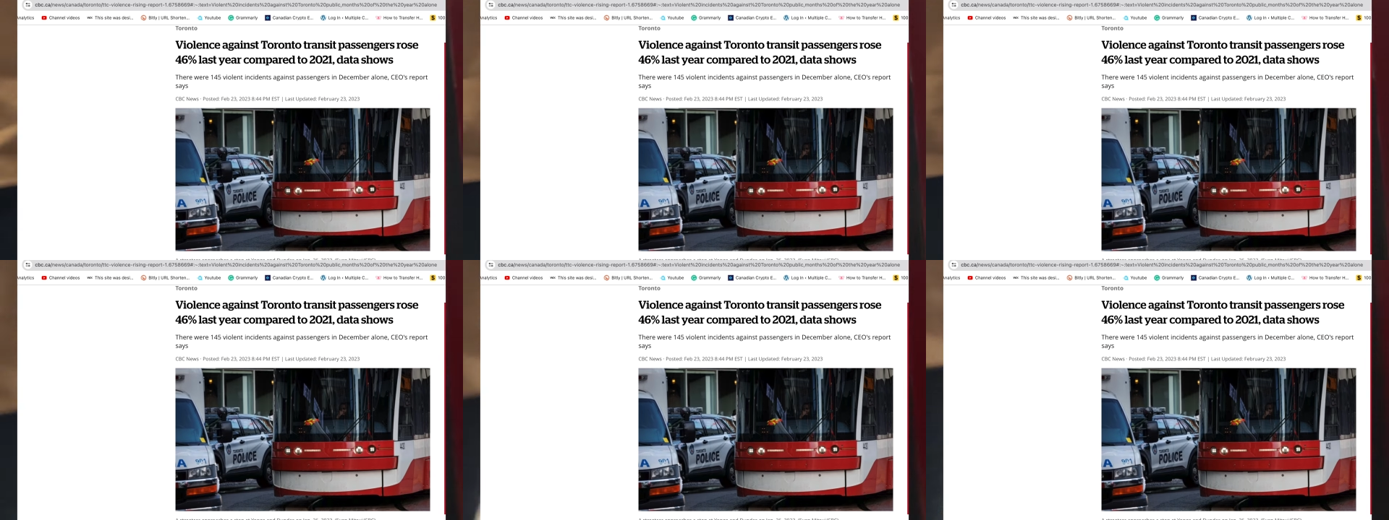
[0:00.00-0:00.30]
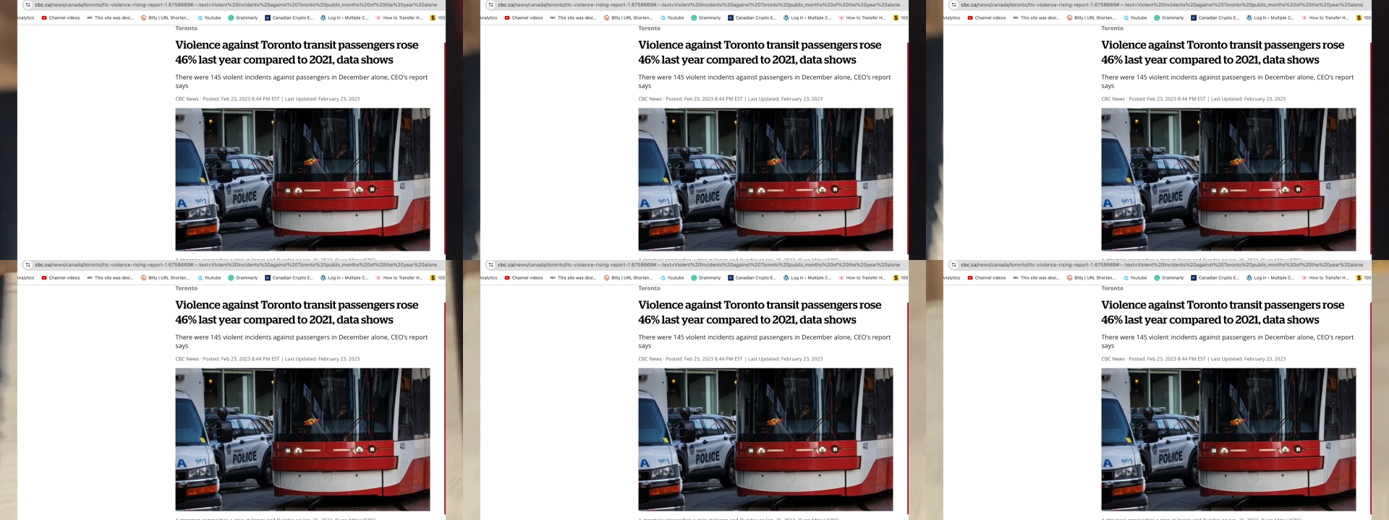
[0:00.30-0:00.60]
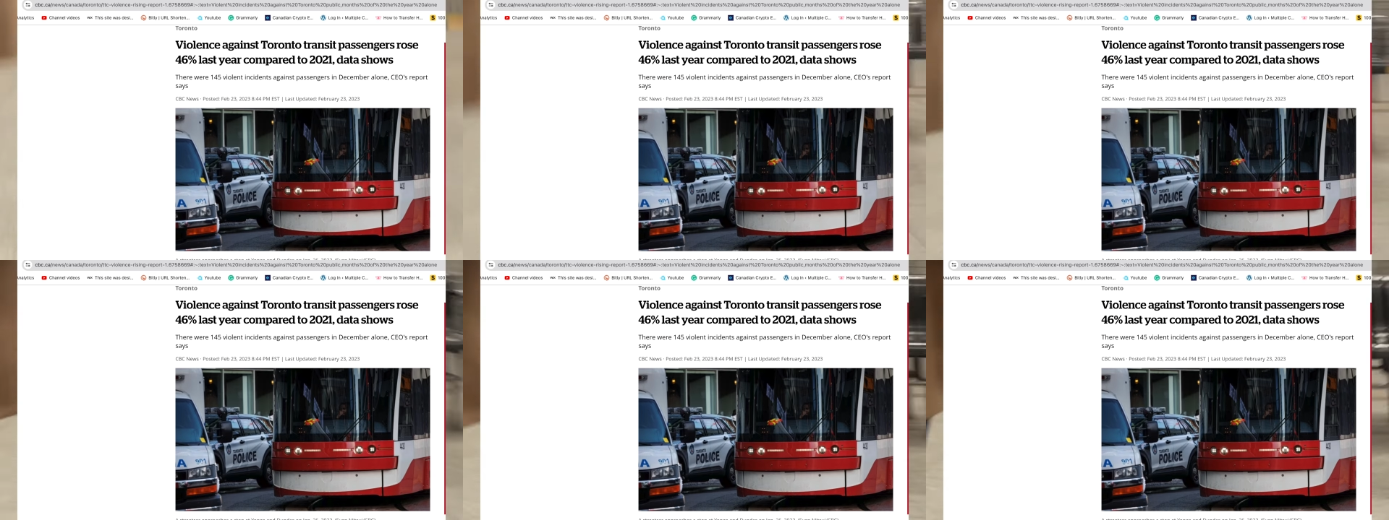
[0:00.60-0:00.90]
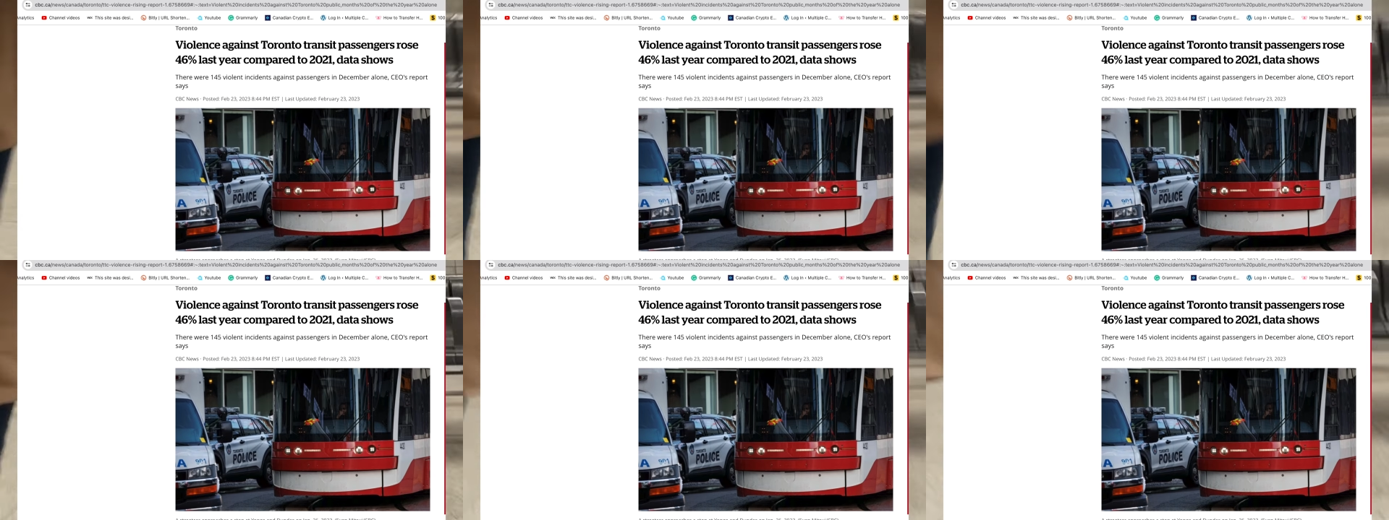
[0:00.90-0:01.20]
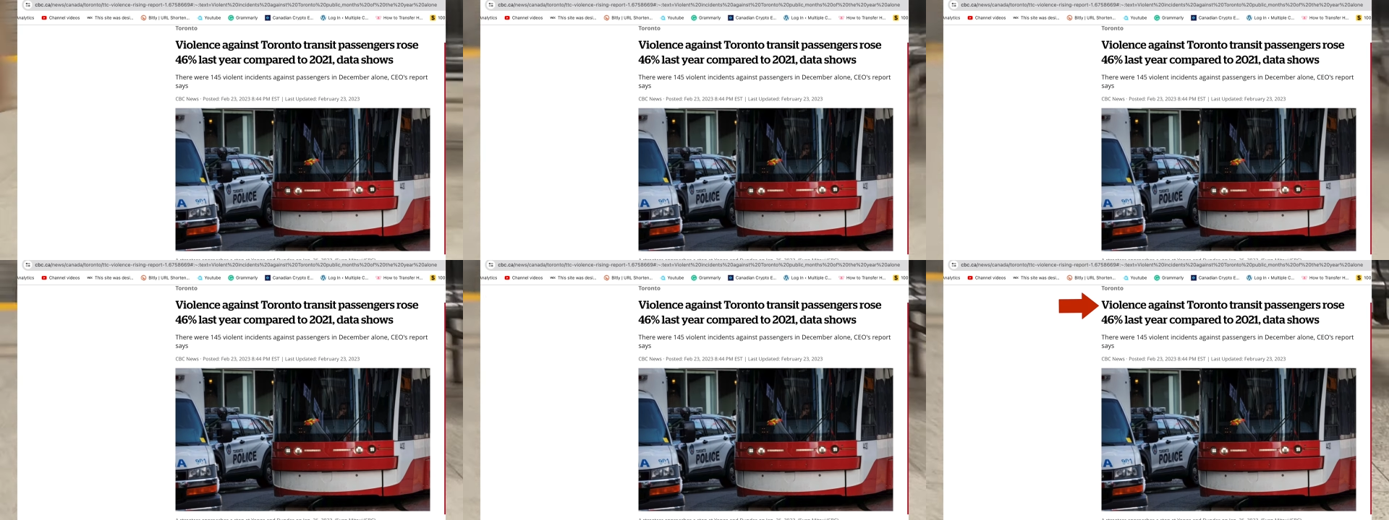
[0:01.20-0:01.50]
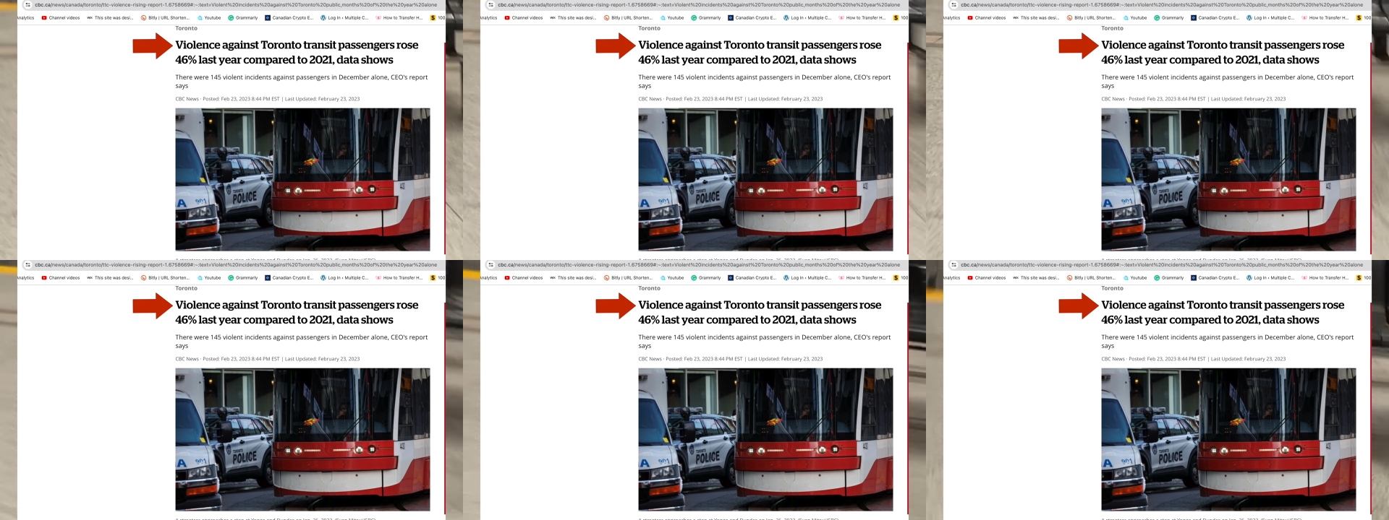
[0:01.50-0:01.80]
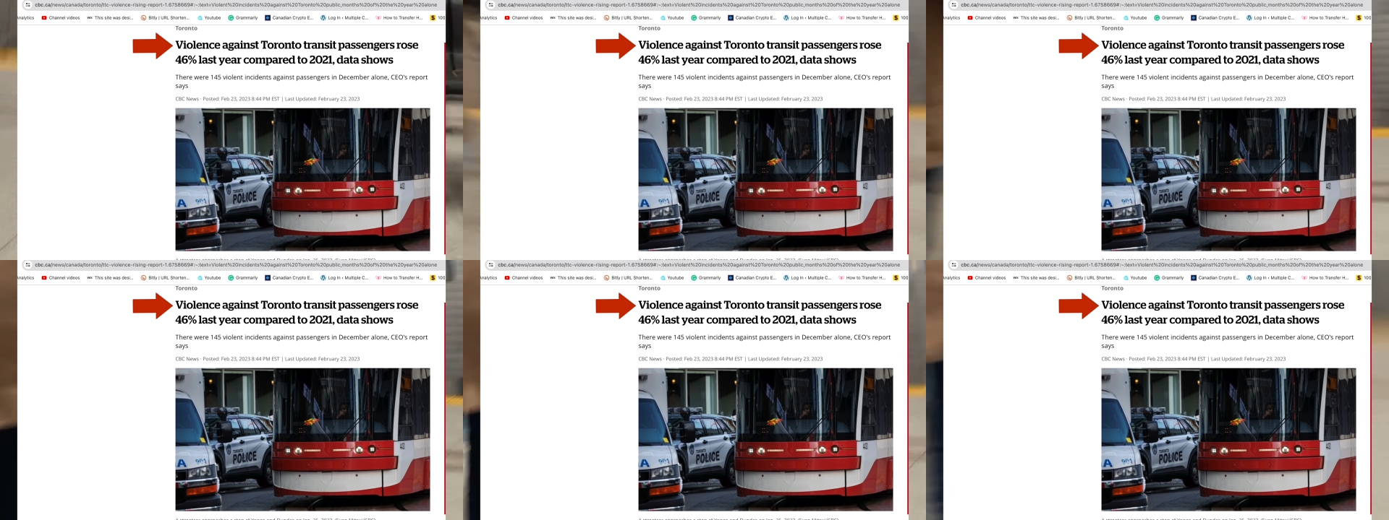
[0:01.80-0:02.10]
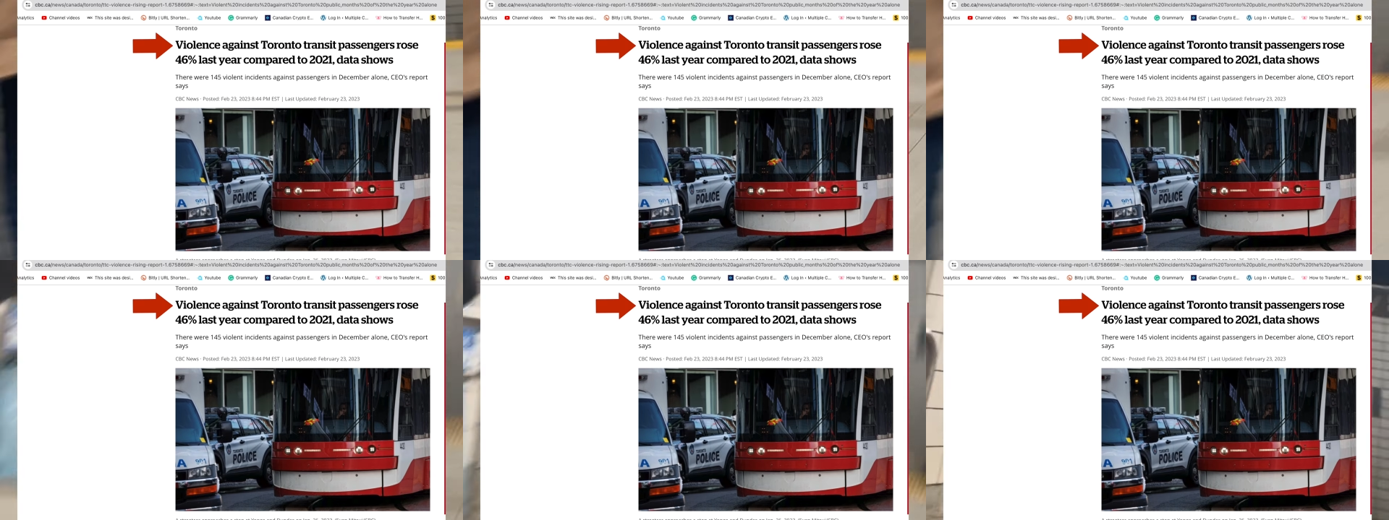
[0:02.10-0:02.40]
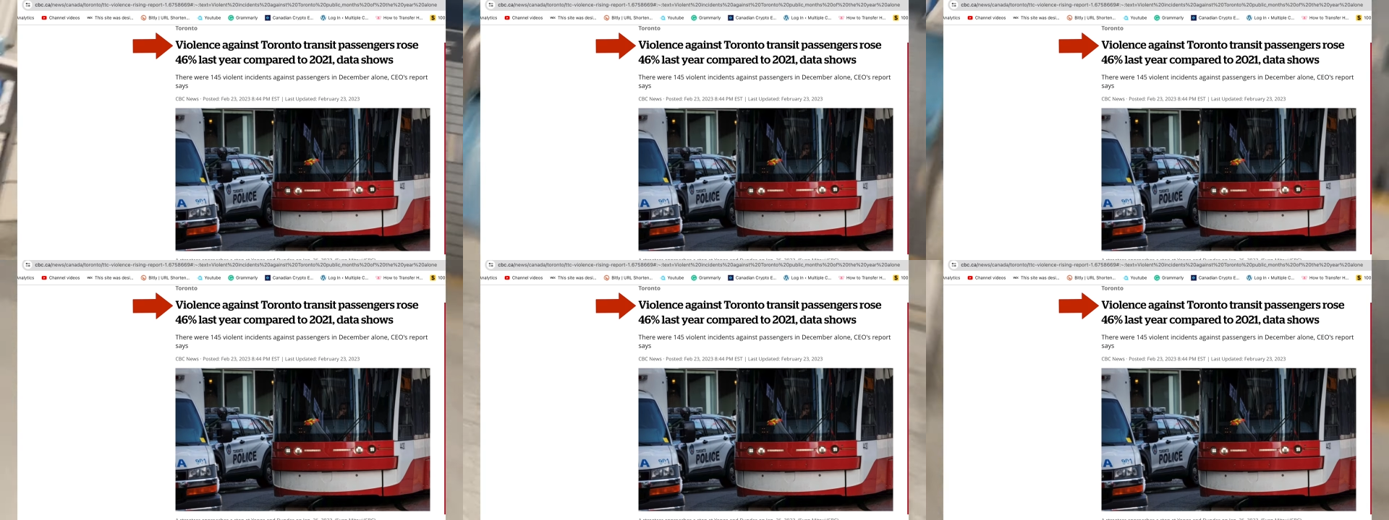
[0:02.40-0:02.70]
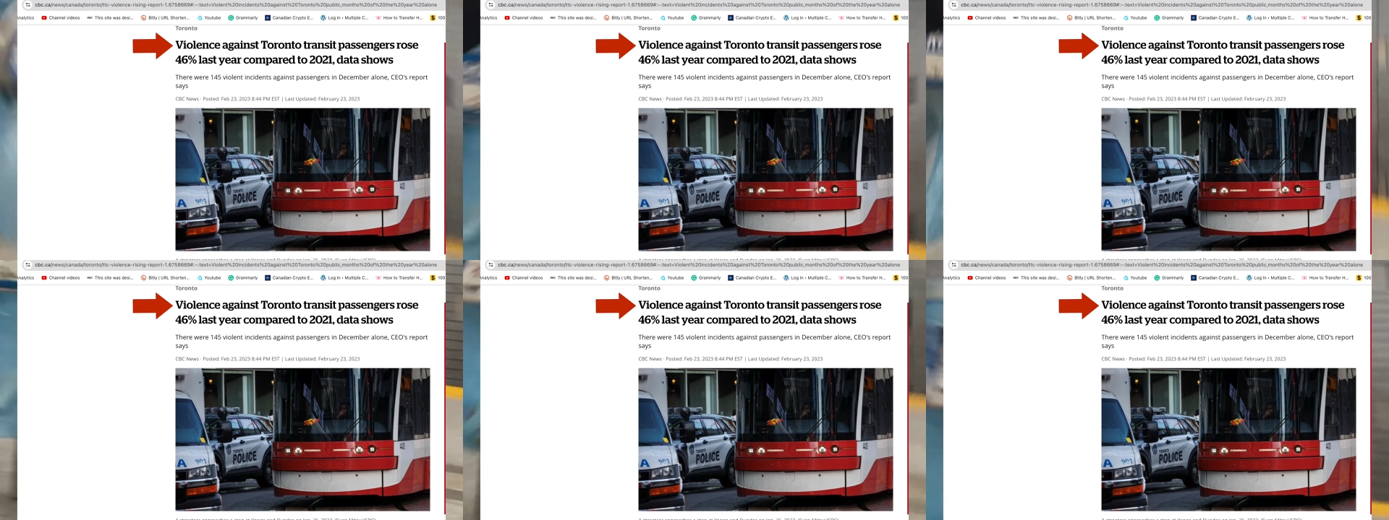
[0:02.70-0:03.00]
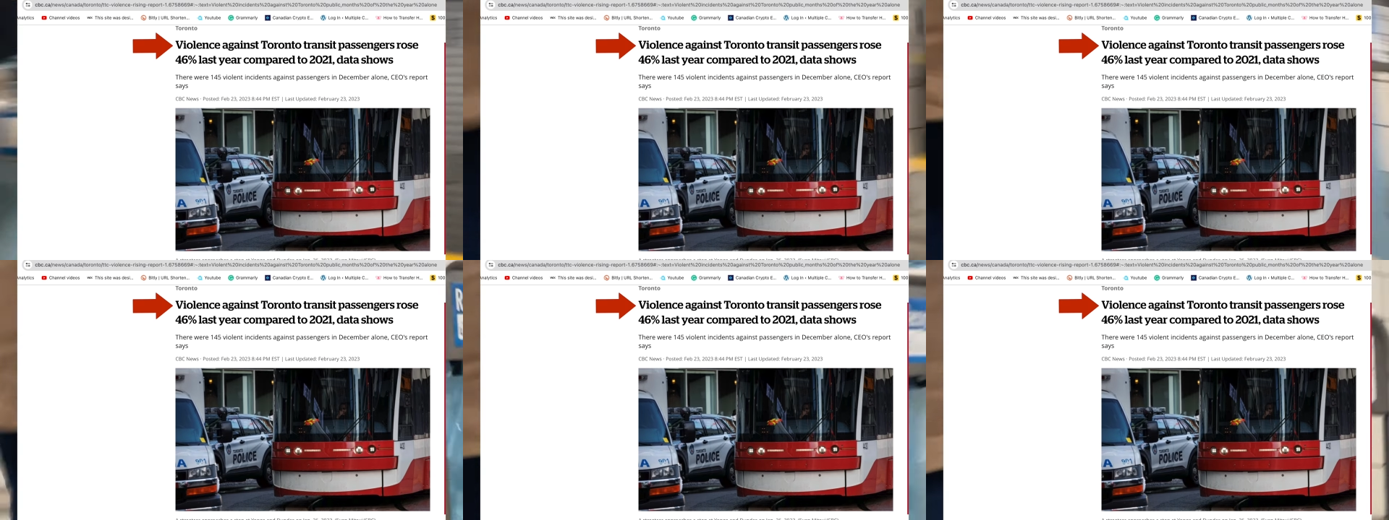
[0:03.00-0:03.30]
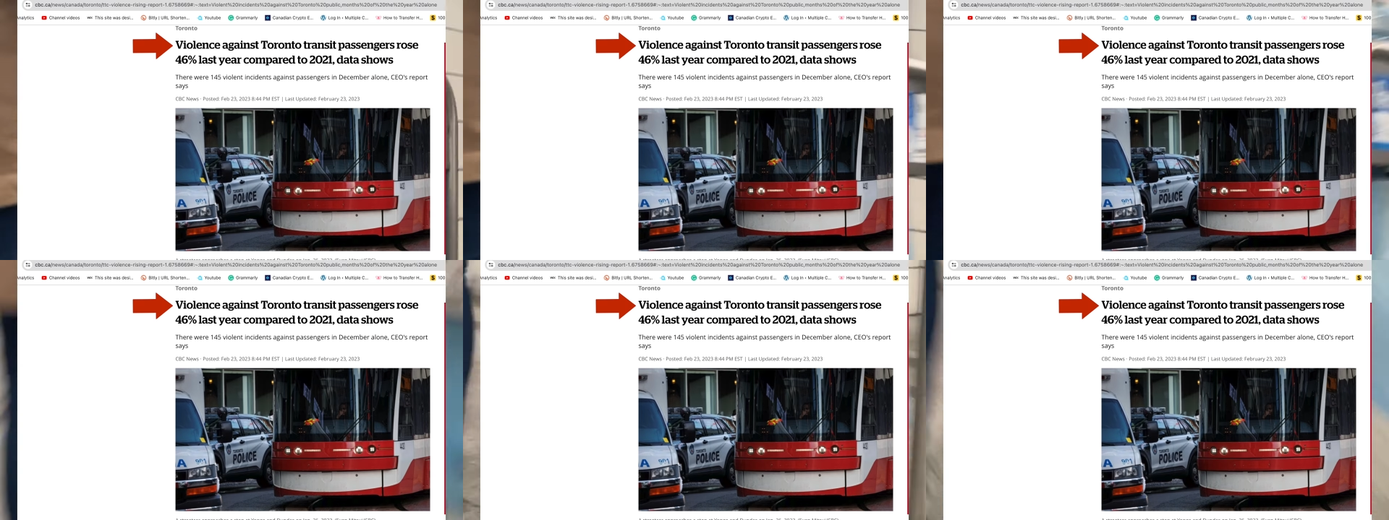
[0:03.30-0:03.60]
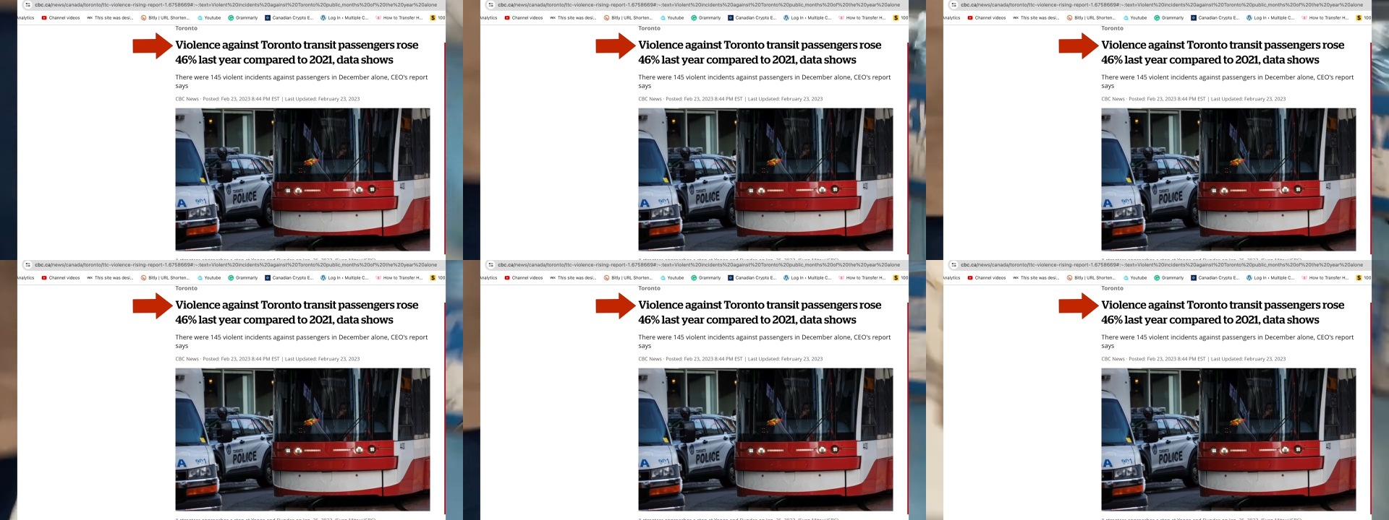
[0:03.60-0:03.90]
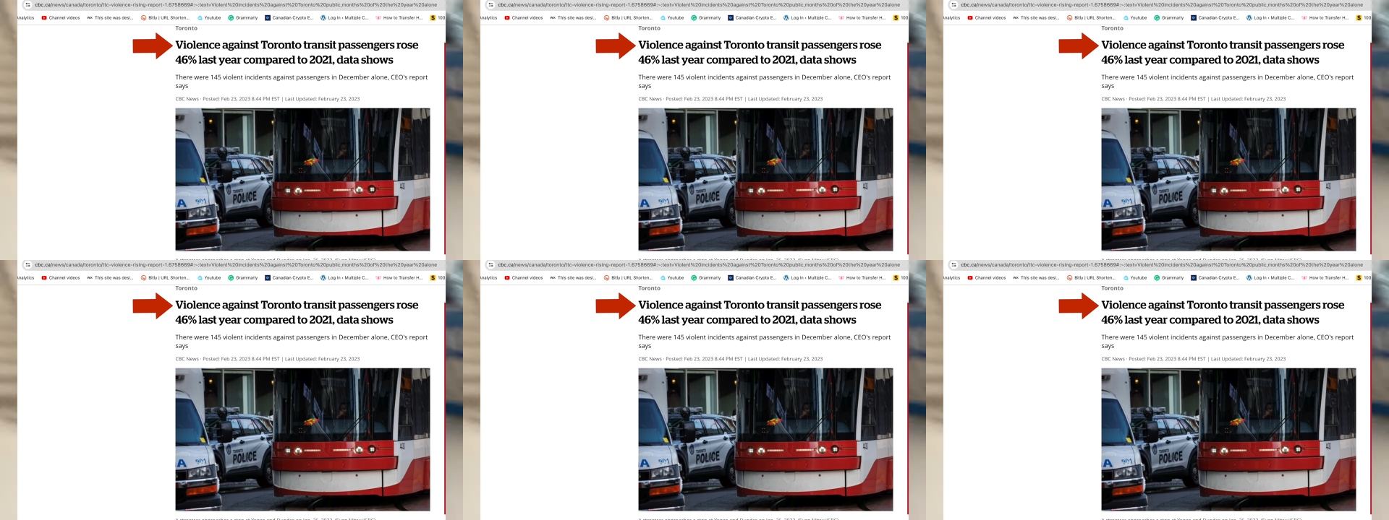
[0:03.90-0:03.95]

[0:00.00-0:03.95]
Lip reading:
No face is visible, so there are no lips to read.